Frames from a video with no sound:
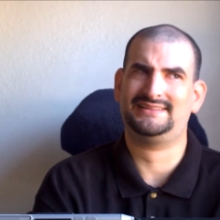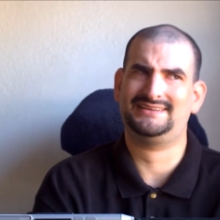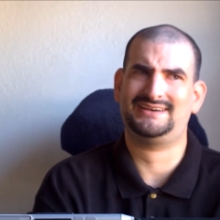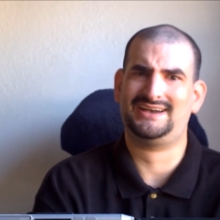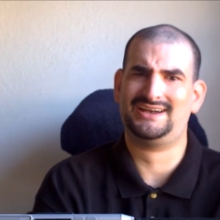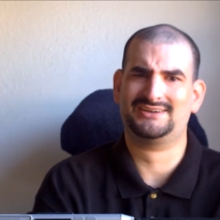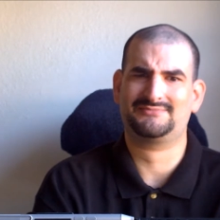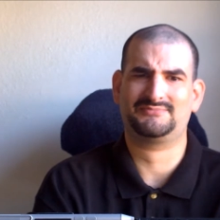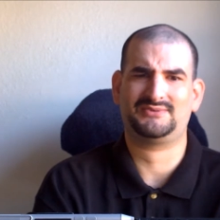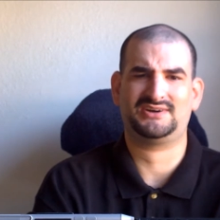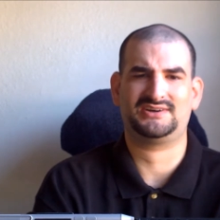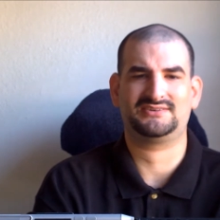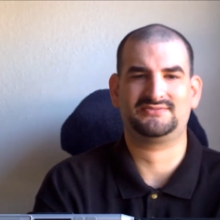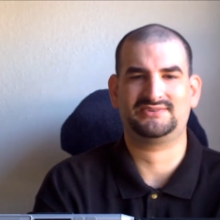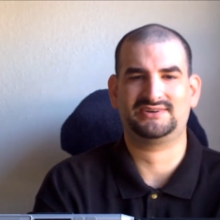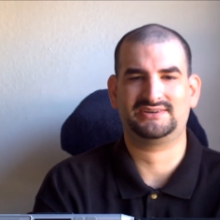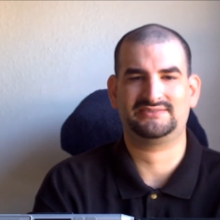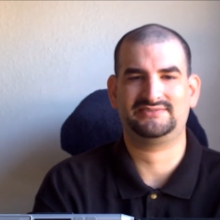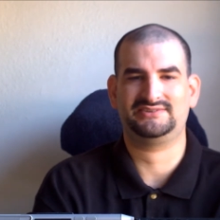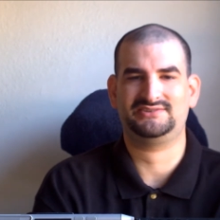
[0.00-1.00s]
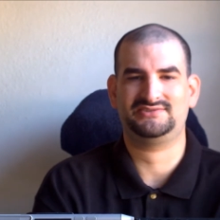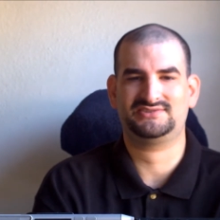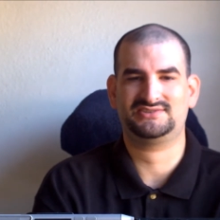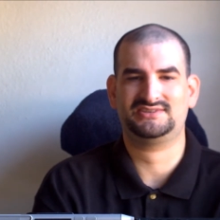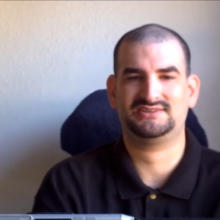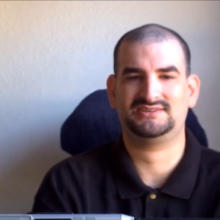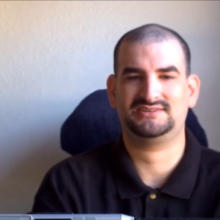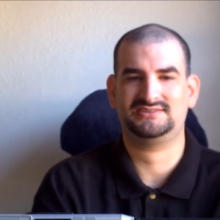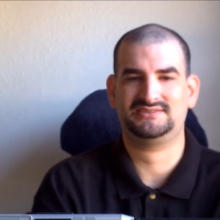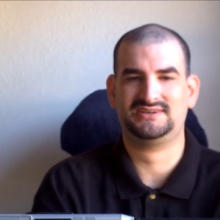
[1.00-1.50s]
Akbar, whatever you
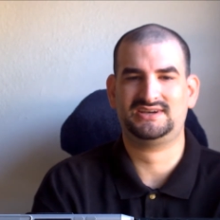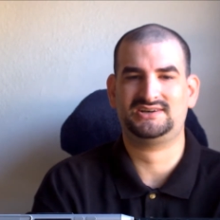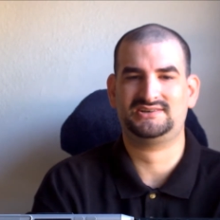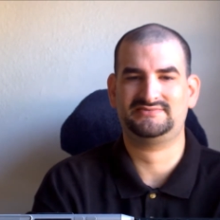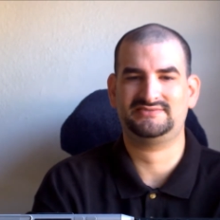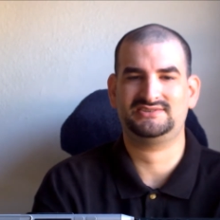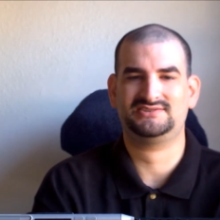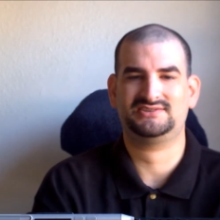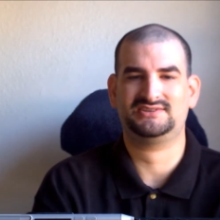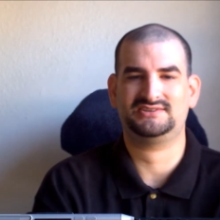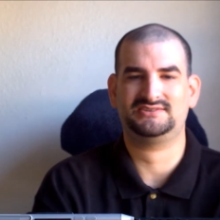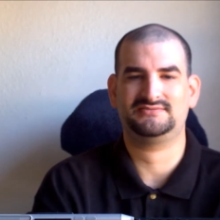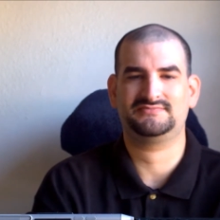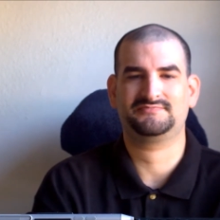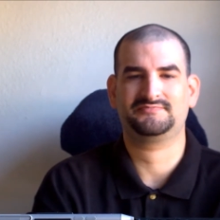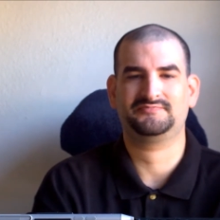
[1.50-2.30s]
say, however you say